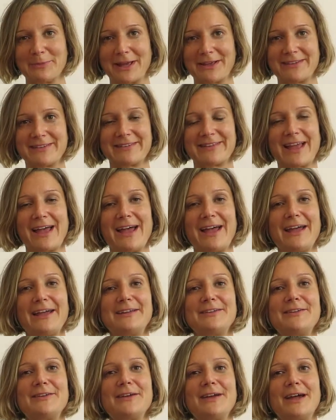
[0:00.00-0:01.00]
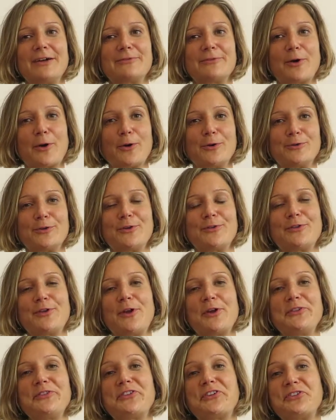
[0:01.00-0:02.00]
my side for
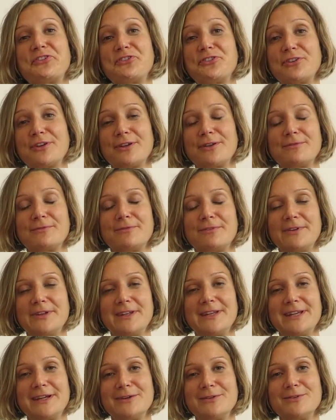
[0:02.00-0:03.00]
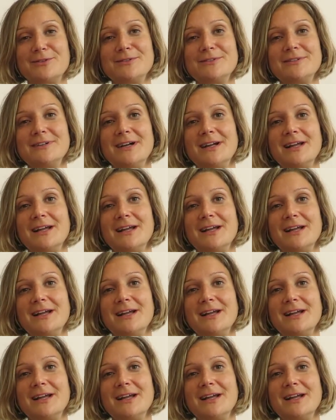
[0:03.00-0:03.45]
another teaching video.